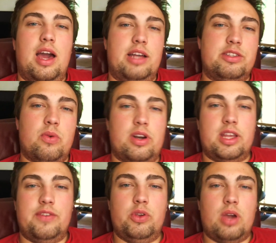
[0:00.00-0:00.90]
I just wanted
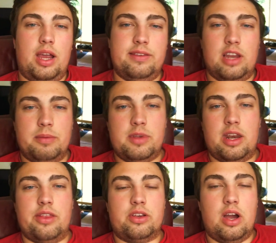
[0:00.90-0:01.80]
to give you guys an
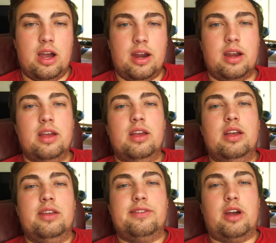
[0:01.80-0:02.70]
update on the car.
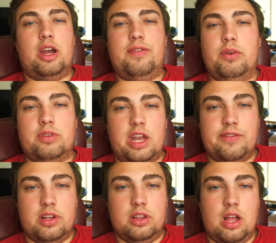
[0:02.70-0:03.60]
Sorry if it was kind
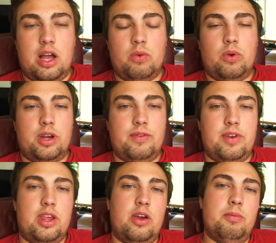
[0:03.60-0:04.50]
of a long, wordy
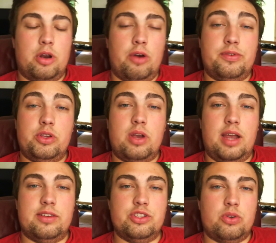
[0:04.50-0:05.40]
video, but hopefully you
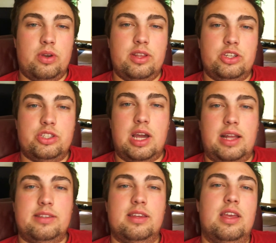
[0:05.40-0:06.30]
guys enjoyed these
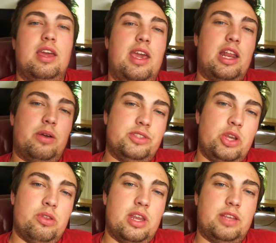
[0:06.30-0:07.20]
shots, and I will
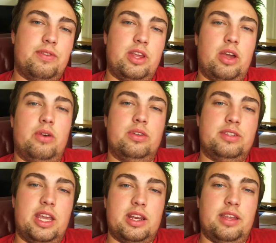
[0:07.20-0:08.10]
see you in the next video.
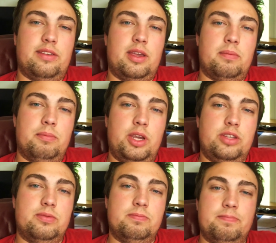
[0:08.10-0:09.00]
Take it easy.
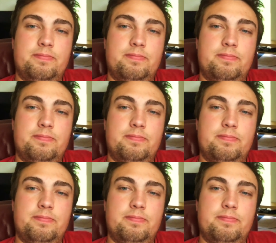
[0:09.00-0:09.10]
Peace.